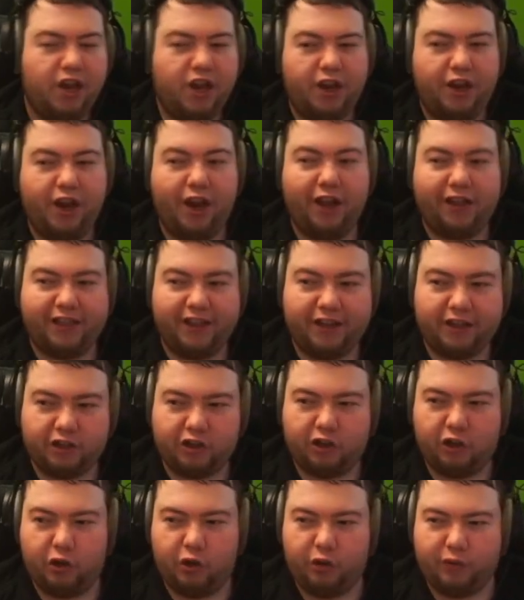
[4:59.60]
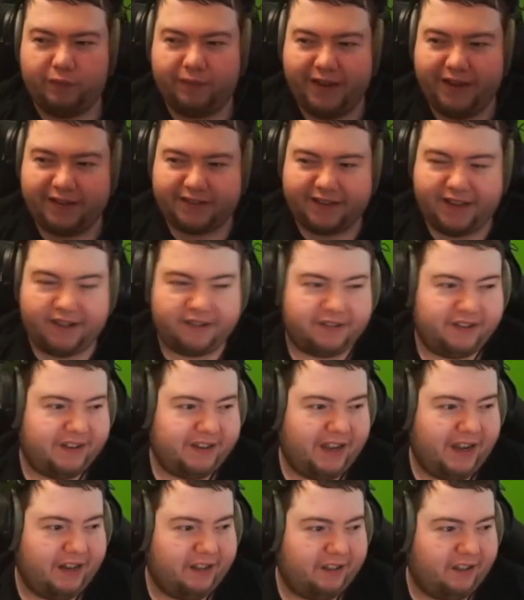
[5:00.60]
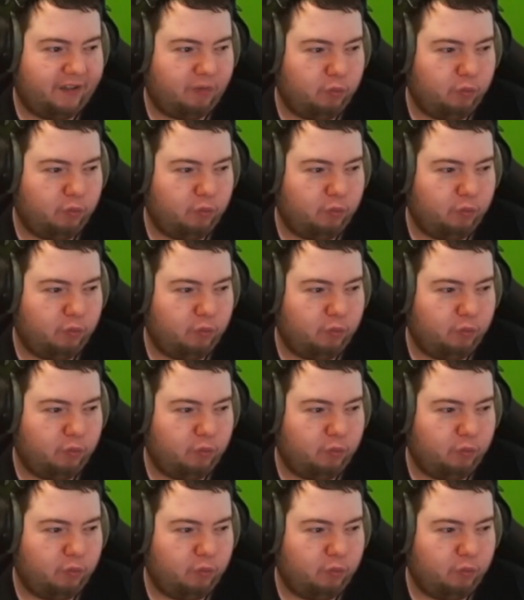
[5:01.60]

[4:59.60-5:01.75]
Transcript: nothing too fantastic out of this